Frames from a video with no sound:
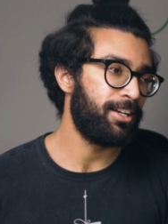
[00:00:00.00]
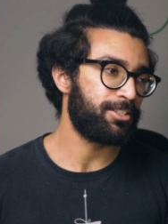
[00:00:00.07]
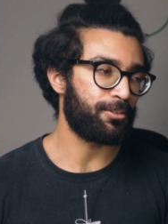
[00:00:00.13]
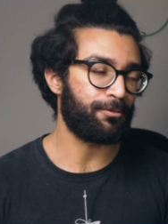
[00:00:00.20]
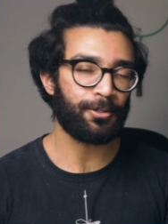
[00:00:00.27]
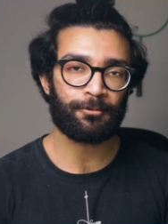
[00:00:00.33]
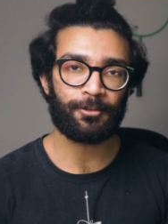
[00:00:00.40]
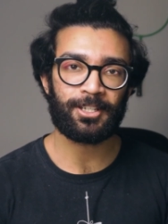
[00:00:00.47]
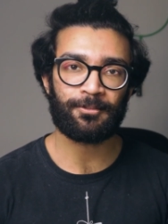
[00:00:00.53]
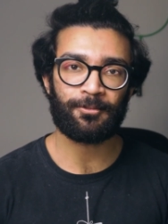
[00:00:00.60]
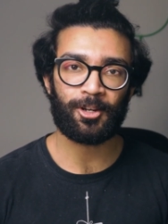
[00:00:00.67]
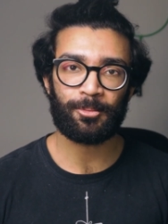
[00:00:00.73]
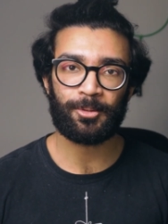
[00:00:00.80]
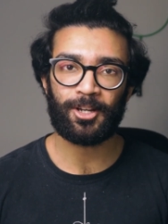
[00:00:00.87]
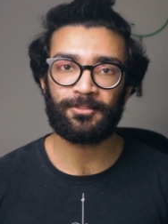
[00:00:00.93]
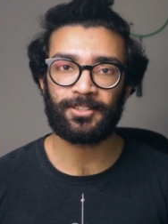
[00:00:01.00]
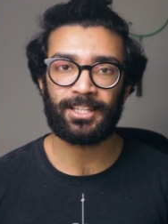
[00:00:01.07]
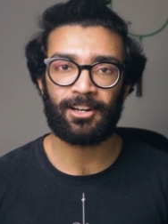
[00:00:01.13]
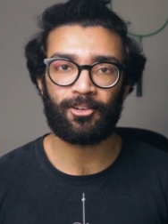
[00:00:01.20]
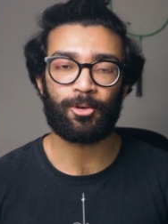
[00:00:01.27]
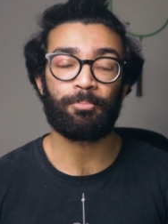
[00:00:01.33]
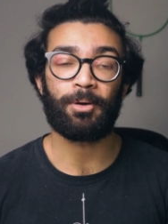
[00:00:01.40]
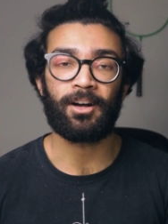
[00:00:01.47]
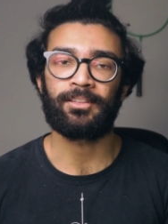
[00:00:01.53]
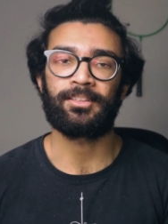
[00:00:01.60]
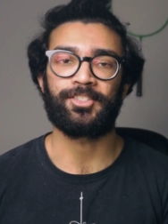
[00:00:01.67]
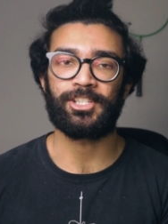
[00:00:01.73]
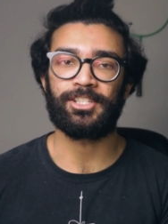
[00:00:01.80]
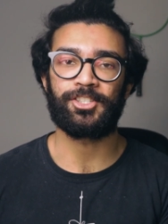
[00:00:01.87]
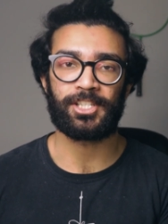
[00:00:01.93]
So feel free to follow me over there on
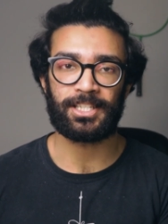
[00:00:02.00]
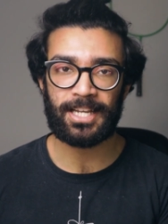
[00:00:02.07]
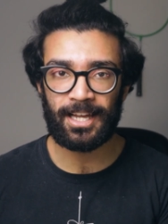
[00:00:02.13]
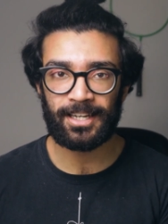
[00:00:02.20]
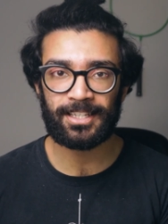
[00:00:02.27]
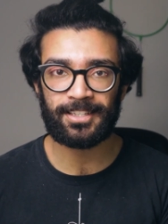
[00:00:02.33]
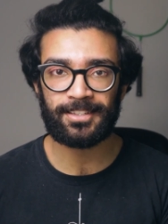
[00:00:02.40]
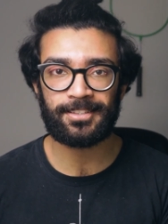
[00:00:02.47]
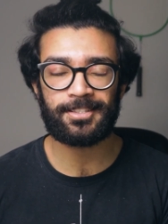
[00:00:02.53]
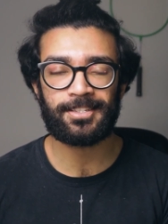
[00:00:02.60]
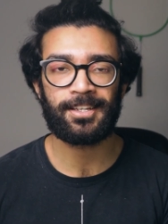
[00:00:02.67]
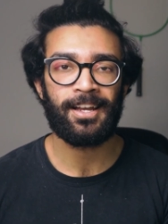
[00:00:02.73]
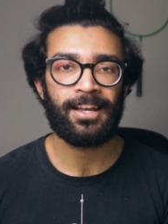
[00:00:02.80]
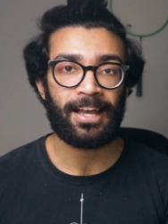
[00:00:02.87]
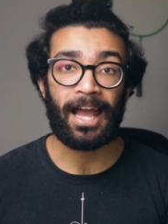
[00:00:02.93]
Parth G Shenanigans